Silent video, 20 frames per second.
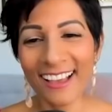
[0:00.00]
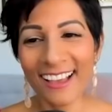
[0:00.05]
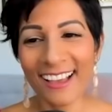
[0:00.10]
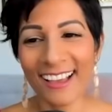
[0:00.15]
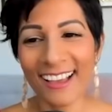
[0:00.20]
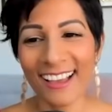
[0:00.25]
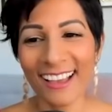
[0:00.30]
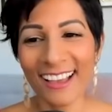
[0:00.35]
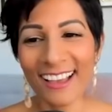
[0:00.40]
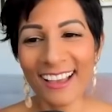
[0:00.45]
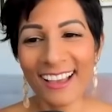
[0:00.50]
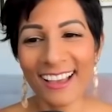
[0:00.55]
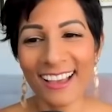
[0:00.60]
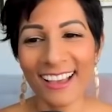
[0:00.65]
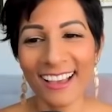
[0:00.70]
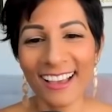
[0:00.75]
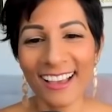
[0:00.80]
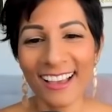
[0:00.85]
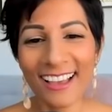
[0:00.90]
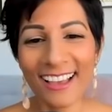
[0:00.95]

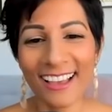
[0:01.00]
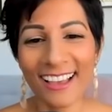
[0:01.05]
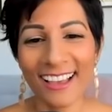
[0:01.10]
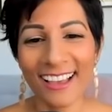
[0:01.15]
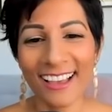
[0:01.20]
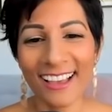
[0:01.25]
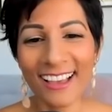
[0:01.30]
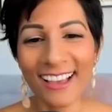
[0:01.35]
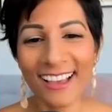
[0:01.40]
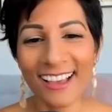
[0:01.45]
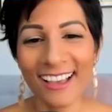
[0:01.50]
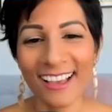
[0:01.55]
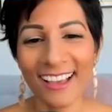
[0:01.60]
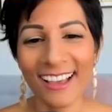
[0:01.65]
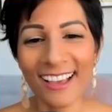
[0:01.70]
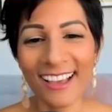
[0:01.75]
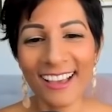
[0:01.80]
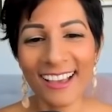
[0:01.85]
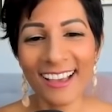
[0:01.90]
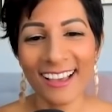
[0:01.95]

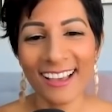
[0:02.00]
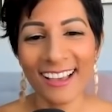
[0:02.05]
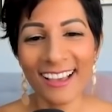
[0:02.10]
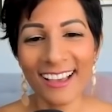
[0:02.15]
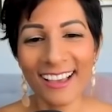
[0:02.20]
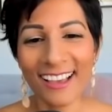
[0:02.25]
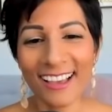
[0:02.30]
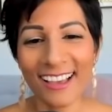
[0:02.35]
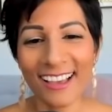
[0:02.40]
[no speech]